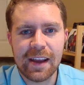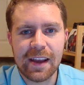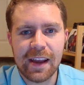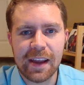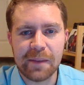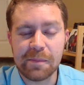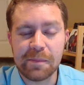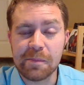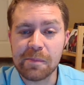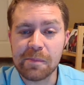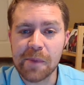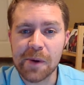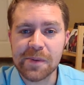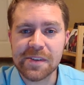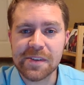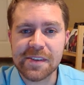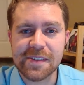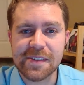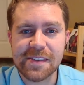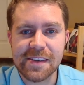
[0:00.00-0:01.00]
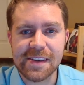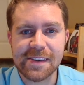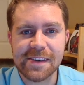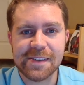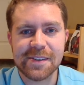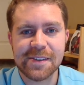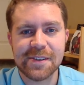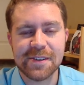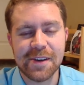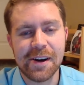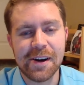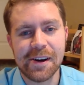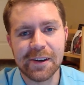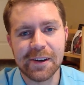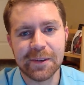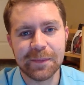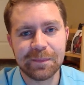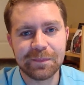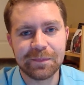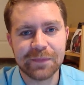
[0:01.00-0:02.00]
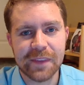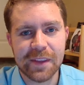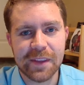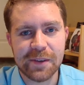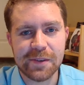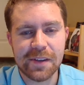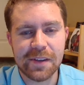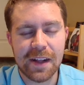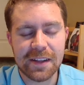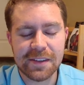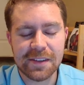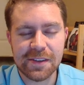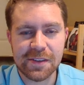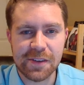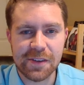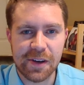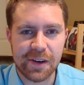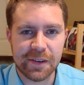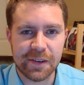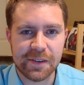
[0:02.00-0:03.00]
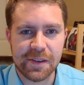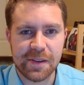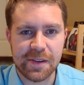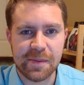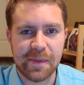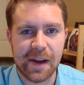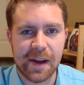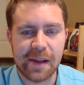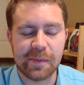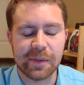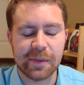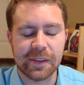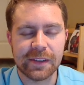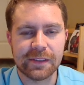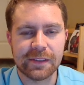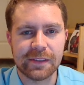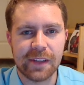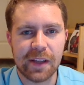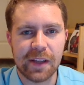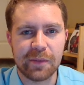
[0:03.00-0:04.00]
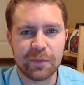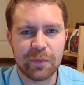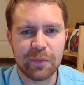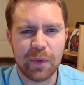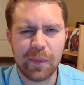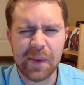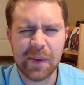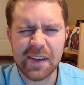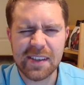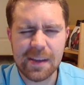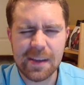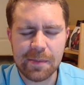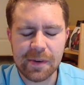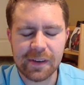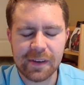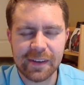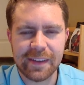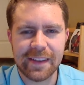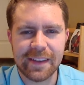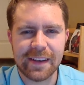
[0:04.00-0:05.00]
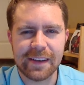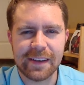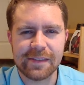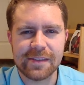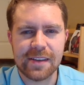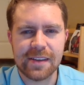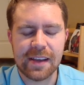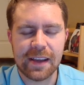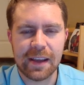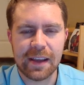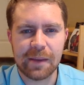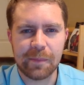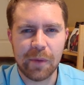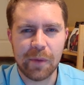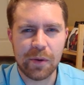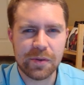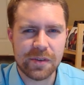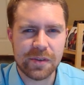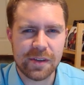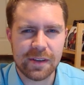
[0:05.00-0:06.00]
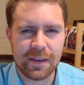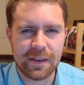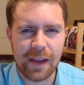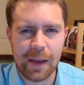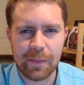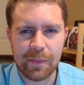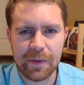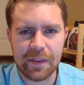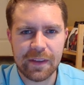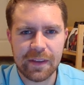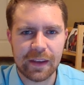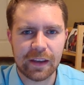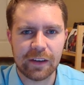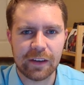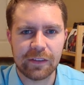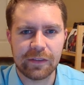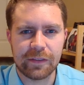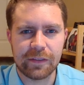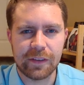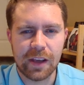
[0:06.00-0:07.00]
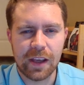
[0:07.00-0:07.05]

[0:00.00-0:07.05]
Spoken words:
And Moses sings a song. There's lots of songs in the Bible, and when we typically think of singing, most of the time we think of,